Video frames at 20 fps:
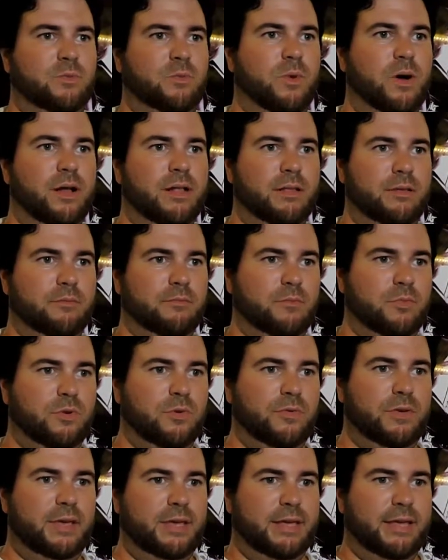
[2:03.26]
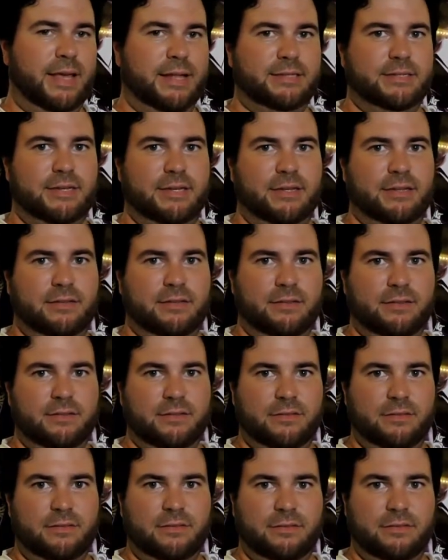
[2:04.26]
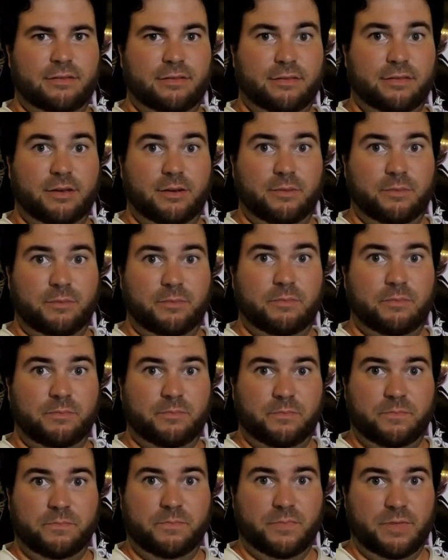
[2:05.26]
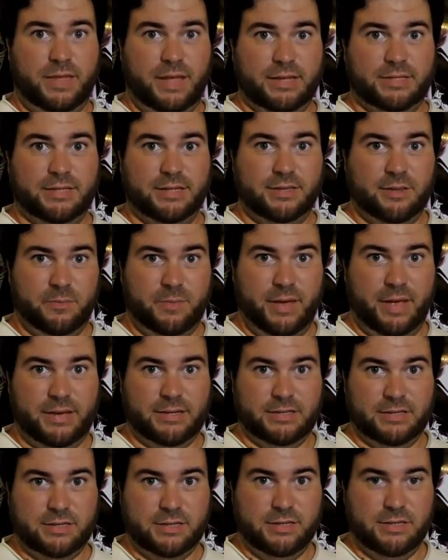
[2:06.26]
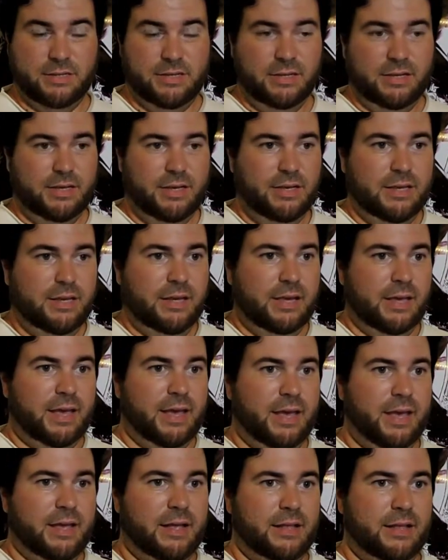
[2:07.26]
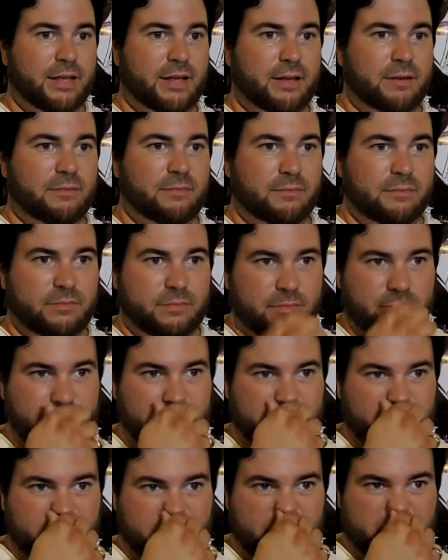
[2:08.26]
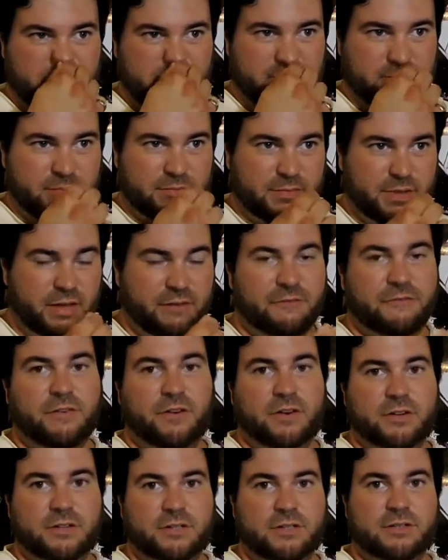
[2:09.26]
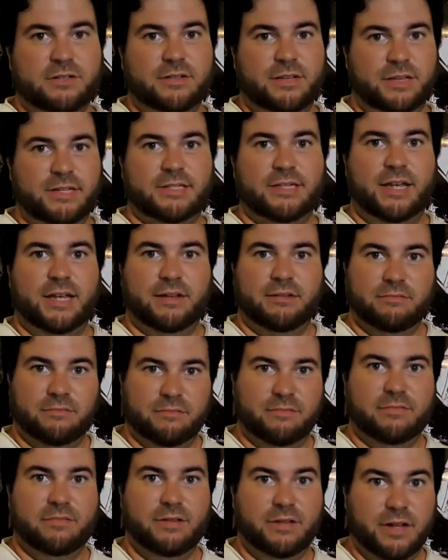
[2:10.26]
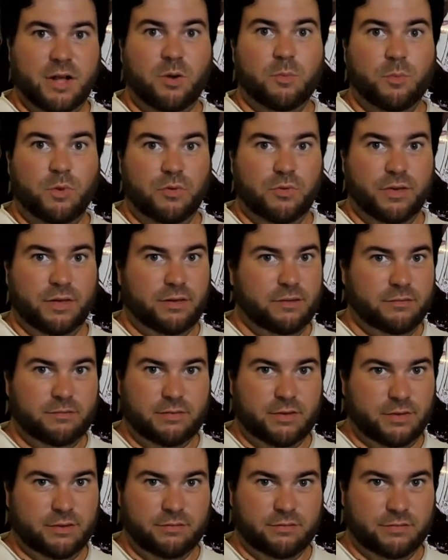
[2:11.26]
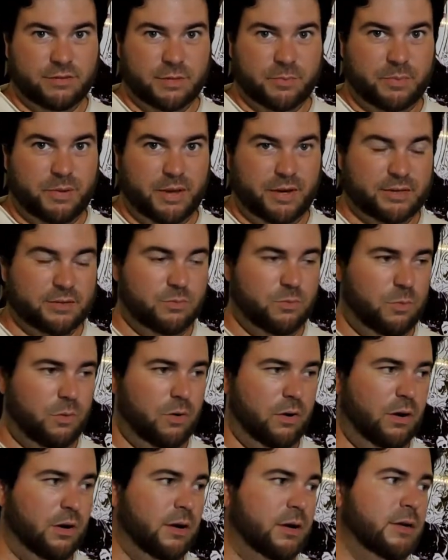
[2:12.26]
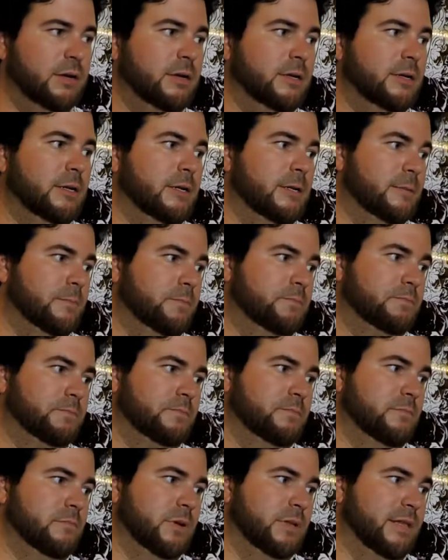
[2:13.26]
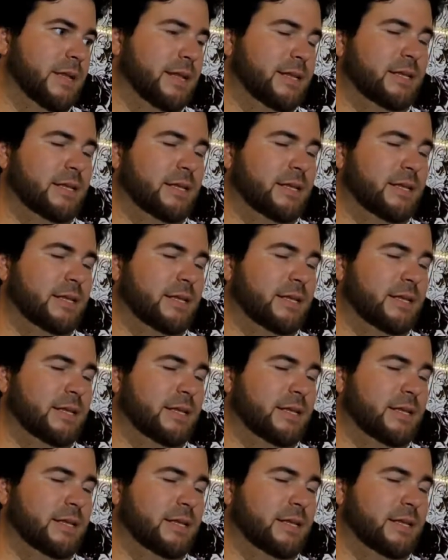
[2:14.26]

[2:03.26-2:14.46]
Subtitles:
what movie gets it the best, and at first he said no movie can depict war, but then